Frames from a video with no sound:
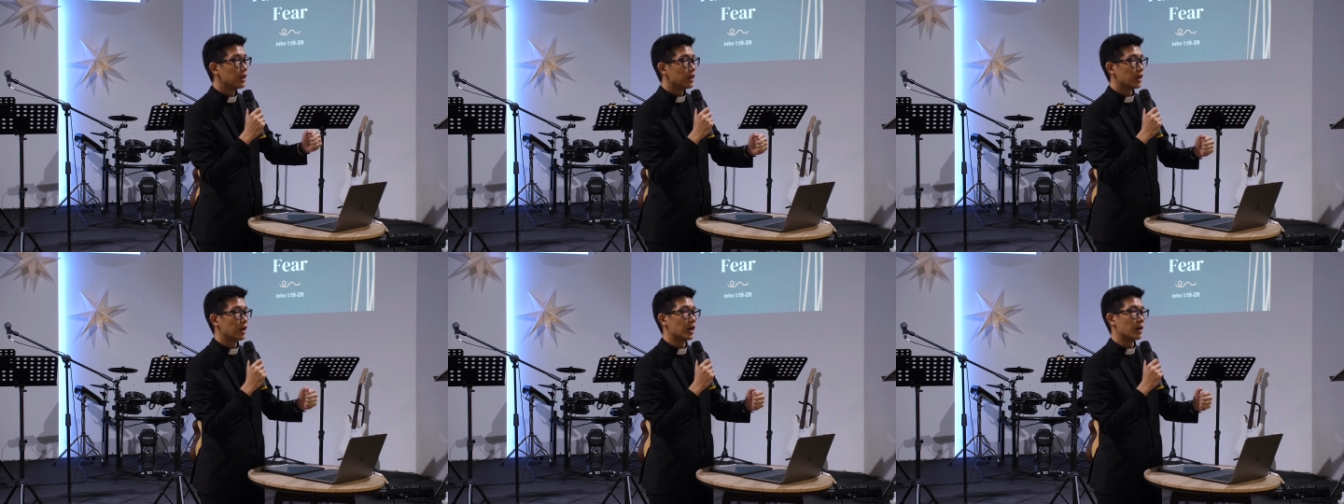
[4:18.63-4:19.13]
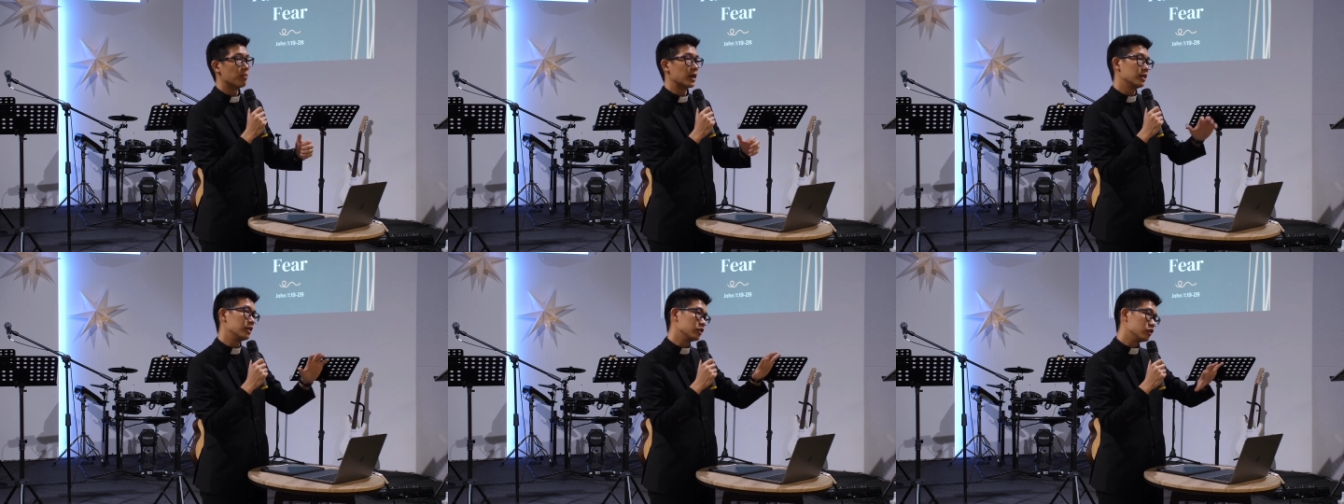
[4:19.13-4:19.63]

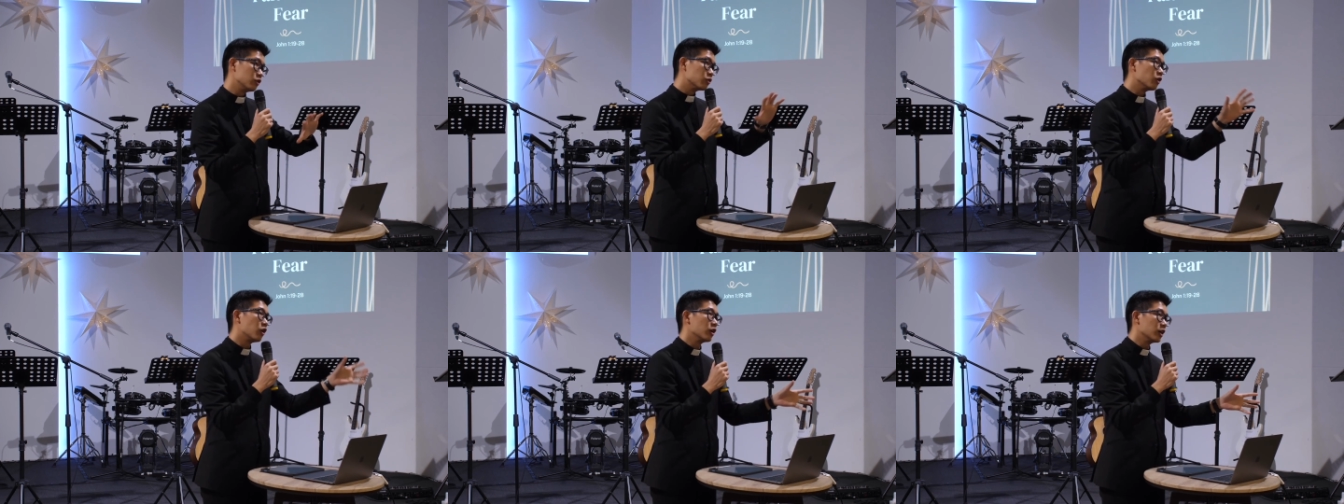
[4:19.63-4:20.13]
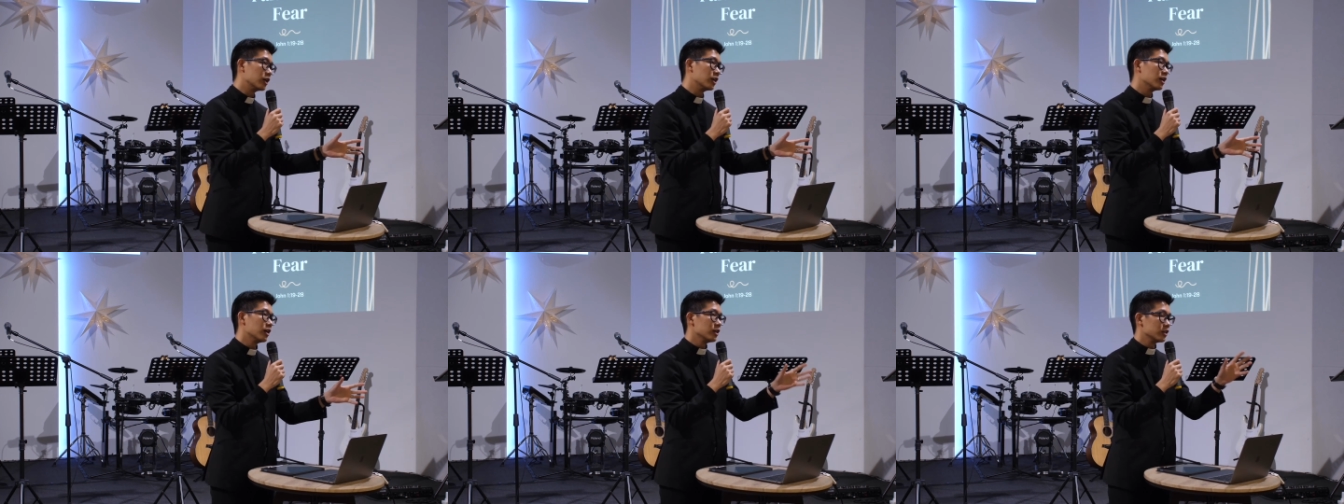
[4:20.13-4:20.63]
But he's no
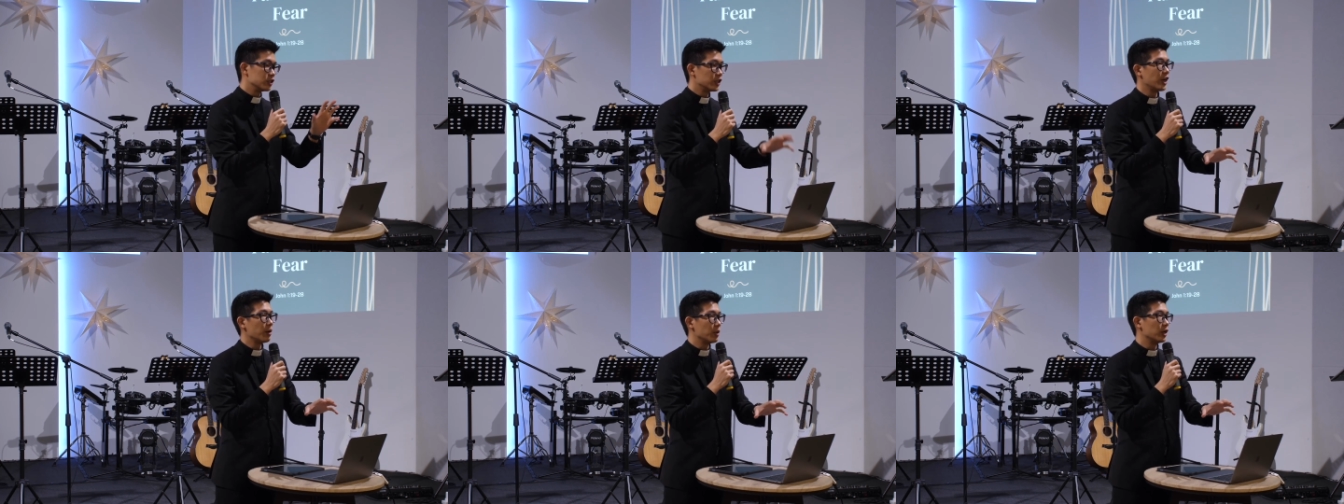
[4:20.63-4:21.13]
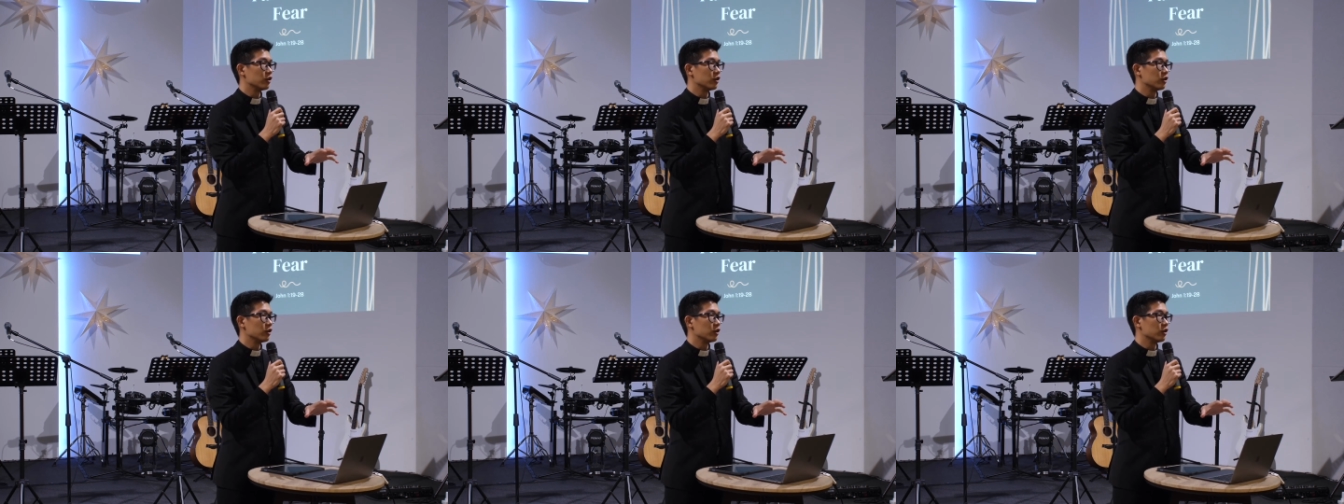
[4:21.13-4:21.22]
longer the chairman